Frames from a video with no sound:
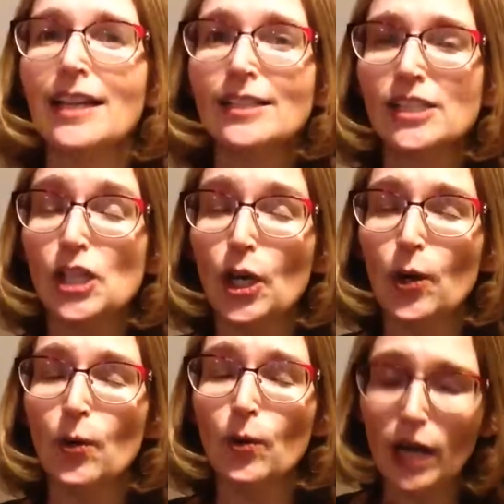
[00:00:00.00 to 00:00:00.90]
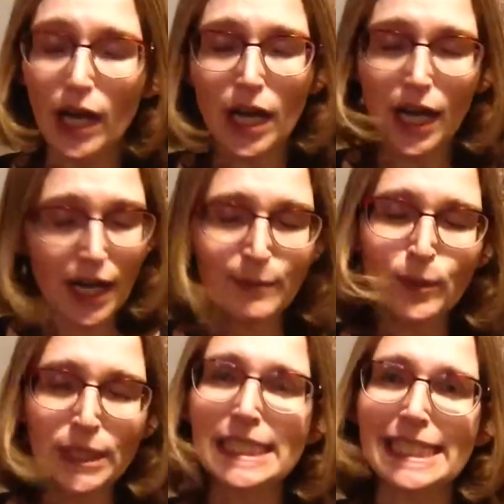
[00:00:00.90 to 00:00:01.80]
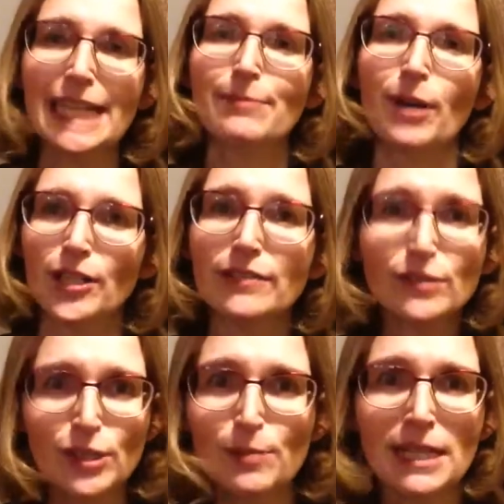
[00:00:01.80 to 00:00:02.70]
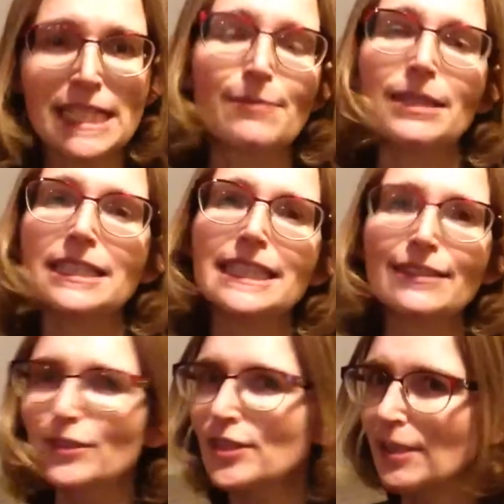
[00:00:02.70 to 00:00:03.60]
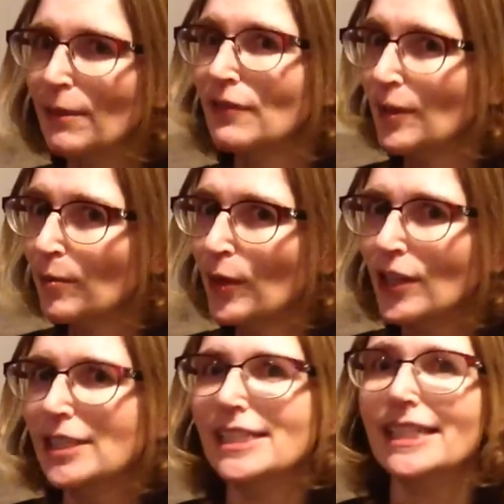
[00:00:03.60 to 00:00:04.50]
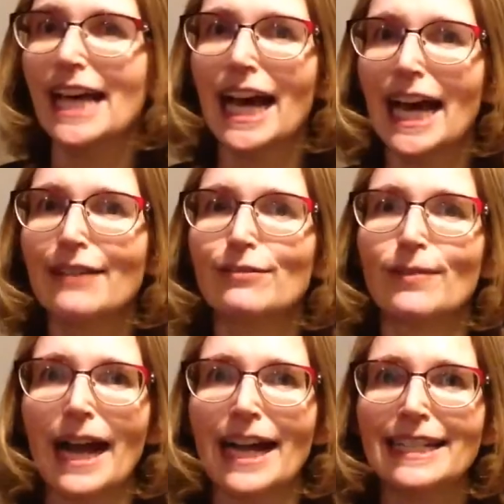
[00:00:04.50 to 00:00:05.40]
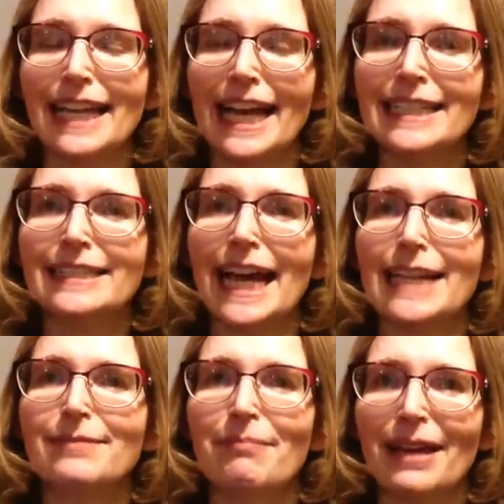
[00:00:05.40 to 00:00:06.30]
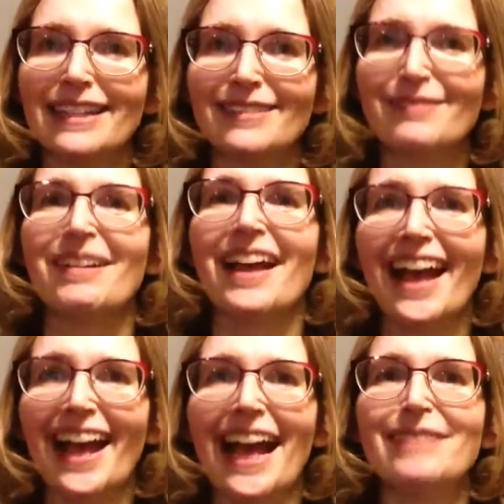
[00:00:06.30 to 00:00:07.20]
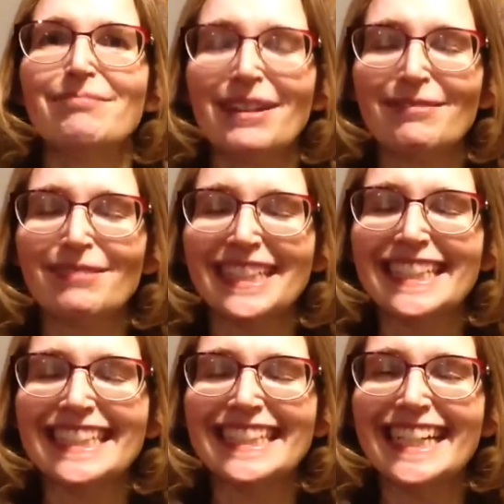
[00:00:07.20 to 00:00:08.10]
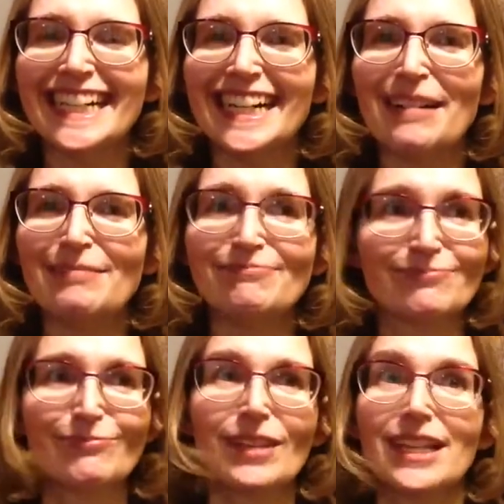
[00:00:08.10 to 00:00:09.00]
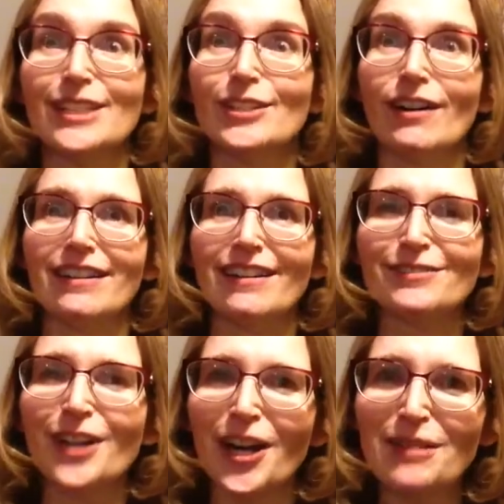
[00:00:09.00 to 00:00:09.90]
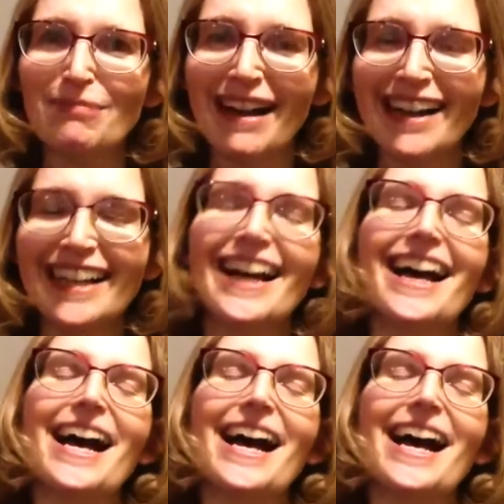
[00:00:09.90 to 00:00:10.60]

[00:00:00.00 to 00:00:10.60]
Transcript: So I'm willing to take part of the responsibility for some of the books that I have read and been really caught off guard by.